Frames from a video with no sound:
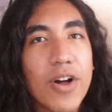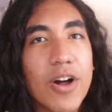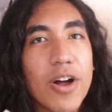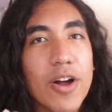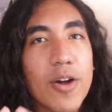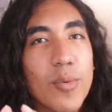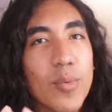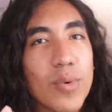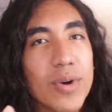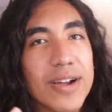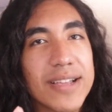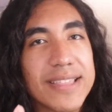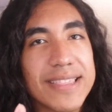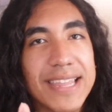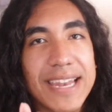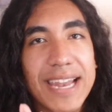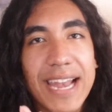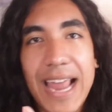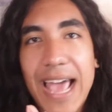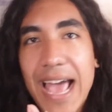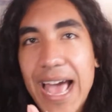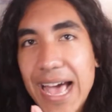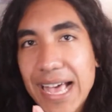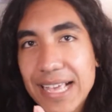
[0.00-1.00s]
artwork that
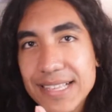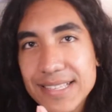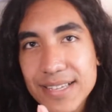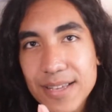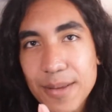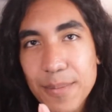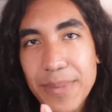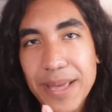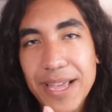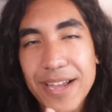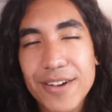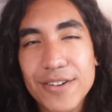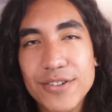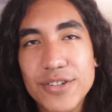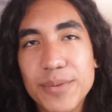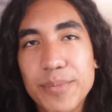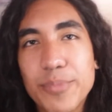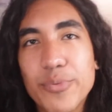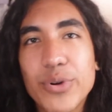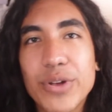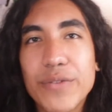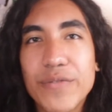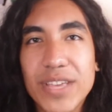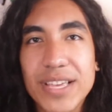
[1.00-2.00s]
it has compared to
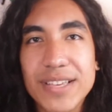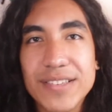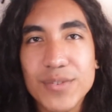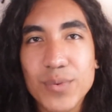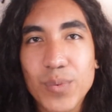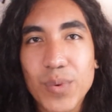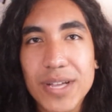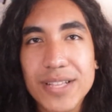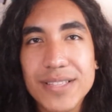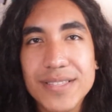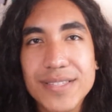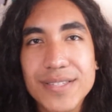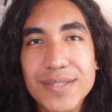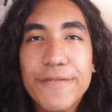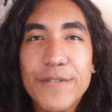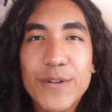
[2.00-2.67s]
previous ones.